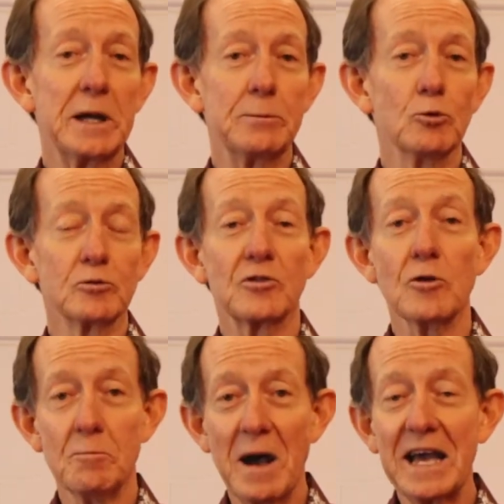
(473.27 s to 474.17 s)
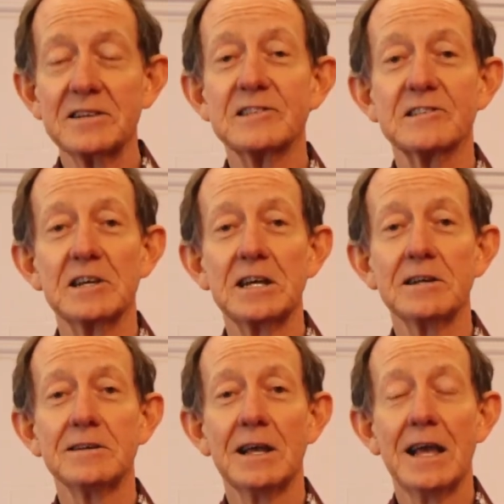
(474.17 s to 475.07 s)
people to remain
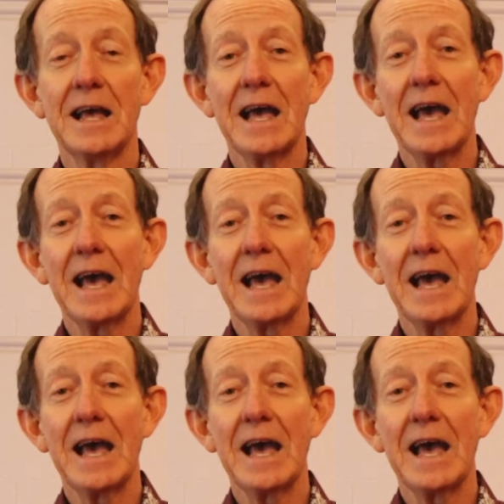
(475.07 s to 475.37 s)
seated,